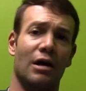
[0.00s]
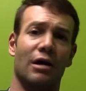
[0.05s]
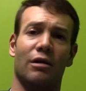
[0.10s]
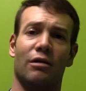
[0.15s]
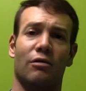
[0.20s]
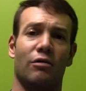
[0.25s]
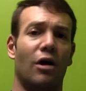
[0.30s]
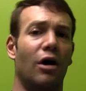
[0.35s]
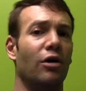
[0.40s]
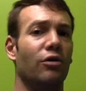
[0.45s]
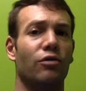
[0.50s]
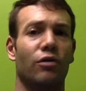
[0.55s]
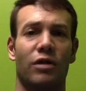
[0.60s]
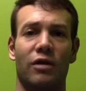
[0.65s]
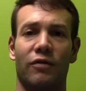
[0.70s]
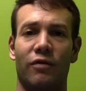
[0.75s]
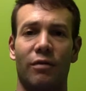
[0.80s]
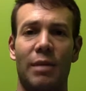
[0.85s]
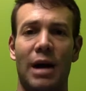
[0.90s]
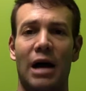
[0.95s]
There's hundreds
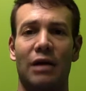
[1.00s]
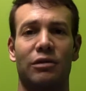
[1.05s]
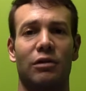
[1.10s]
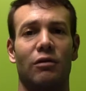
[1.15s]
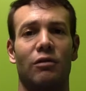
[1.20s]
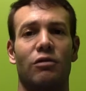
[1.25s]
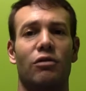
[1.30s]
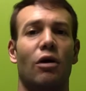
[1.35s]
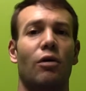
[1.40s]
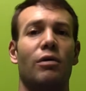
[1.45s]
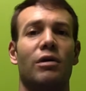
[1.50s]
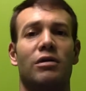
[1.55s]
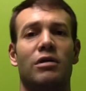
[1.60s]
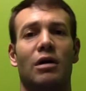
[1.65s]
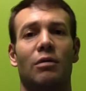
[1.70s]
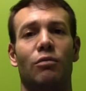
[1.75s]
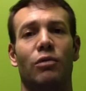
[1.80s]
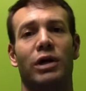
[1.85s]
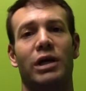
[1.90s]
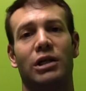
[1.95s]
of them out there. There's always
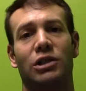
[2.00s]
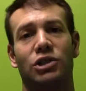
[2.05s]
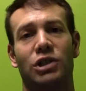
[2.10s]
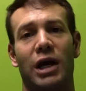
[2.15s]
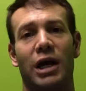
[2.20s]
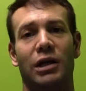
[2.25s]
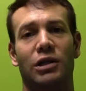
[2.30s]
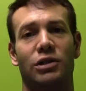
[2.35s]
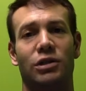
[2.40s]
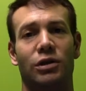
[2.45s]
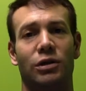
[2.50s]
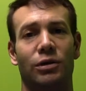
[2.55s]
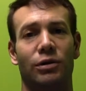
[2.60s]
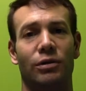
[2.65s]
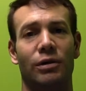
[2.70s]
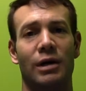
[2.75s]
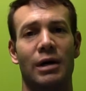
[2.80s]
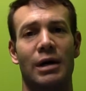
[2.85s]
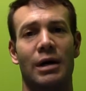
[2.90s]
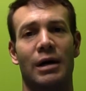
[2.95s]
something we can change
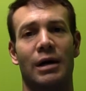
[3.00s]
to.